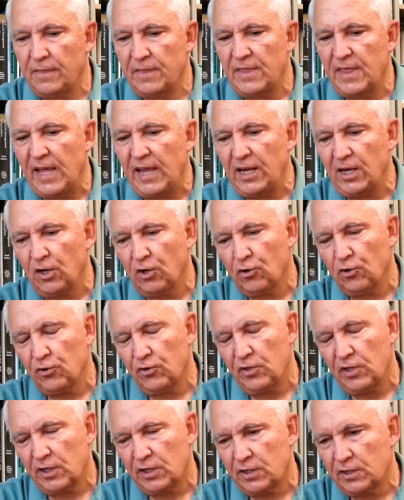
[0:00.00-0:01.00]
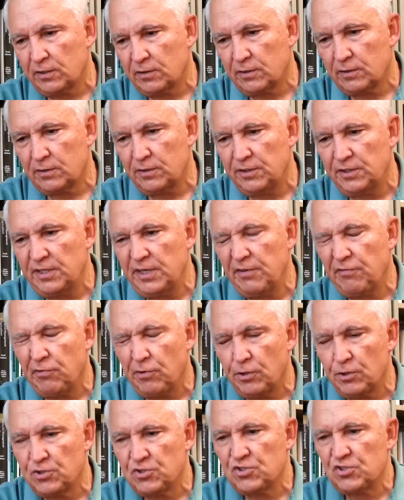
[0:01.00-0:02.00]
they learn the
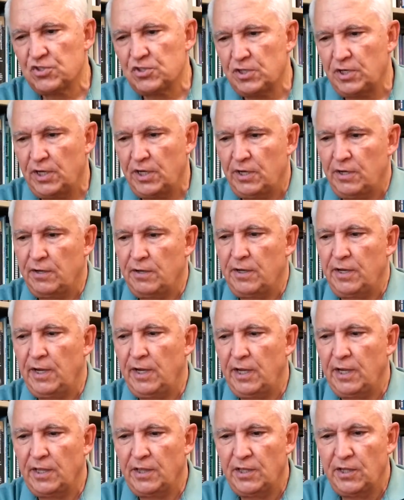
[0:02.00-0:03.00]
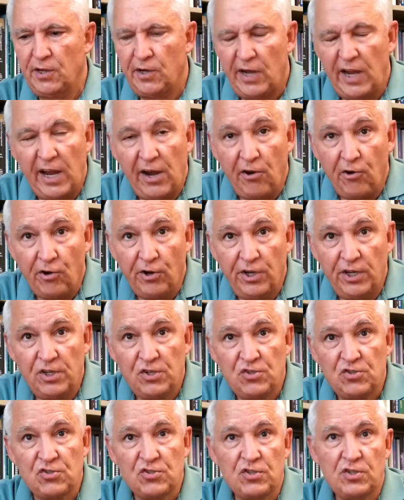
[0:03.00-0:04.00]
difference in their
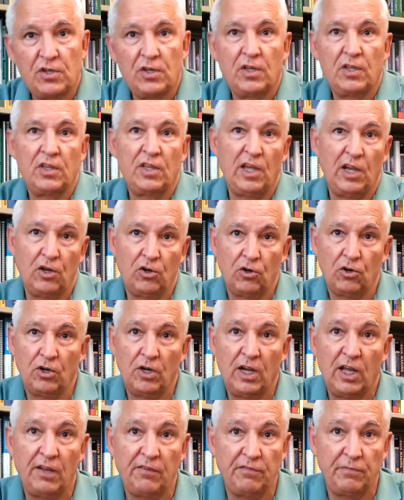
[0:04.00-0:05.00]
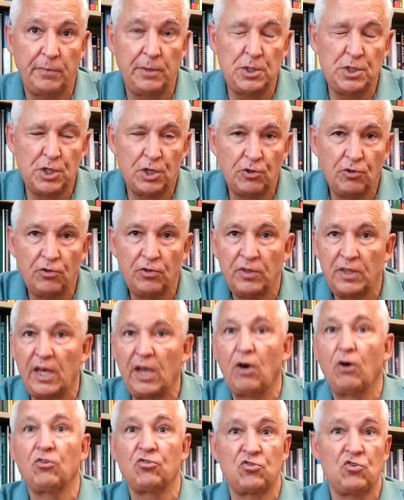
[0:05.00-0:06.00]
areas. They learn a lot from each other. They
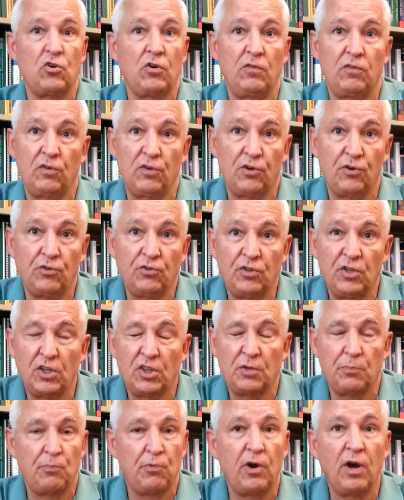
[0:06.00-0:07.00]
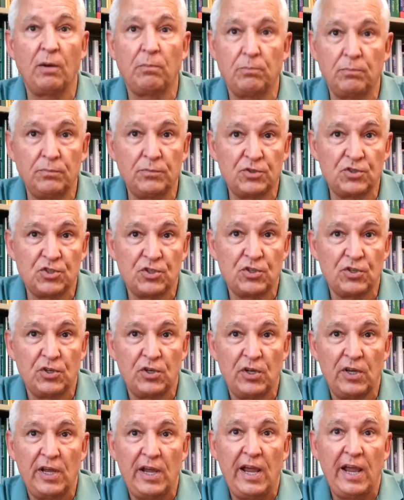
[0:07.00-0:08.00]
also have learned that the problems
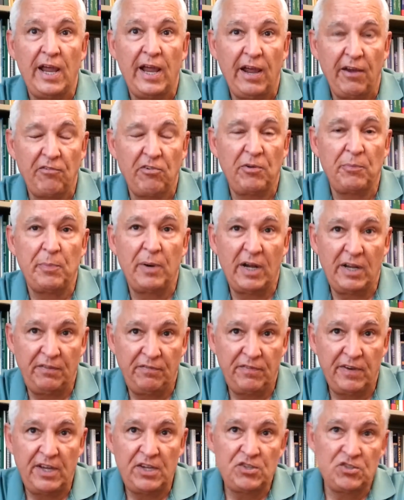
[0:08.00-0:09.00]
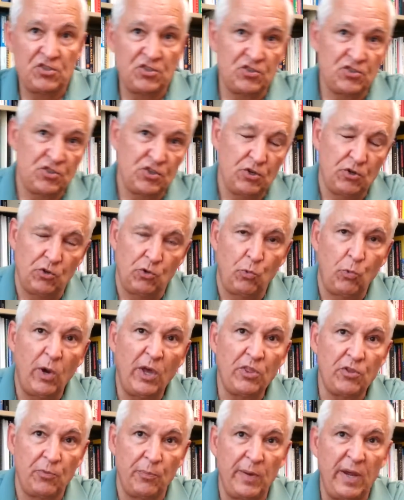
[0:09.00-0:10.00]
everybody faces, the
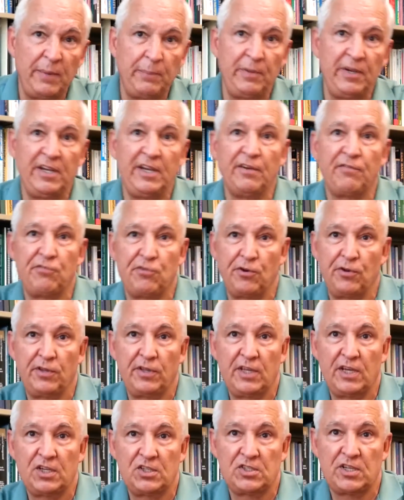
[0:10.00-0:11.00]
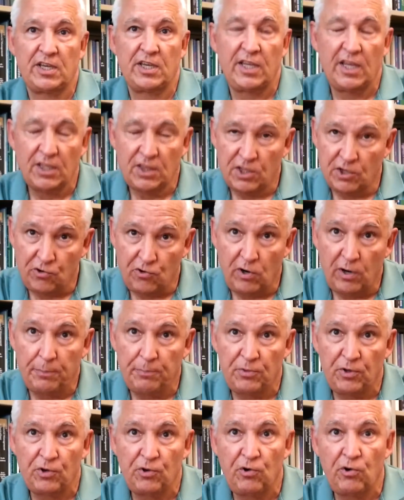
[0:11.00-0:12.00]
weather may be different and things like that, the crop
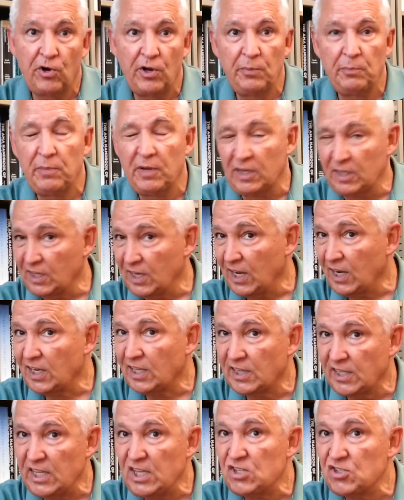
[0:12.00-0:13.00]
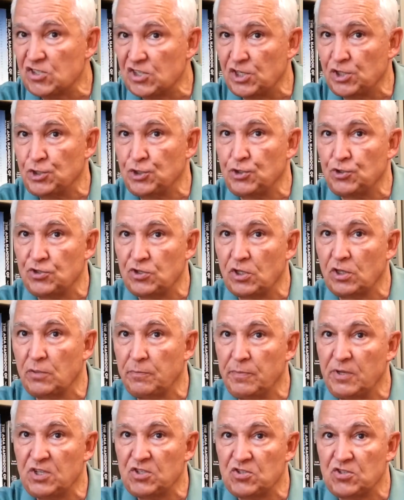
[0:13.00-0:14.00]
they're growing, but a lot of these issues on the
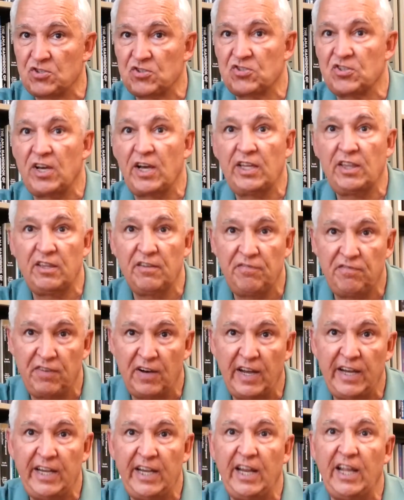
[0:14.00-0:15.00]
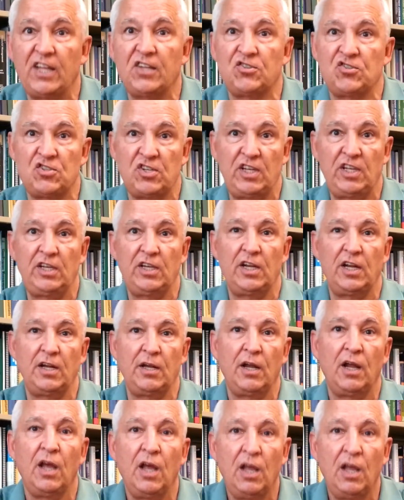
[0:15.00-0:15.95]
business side, the financing and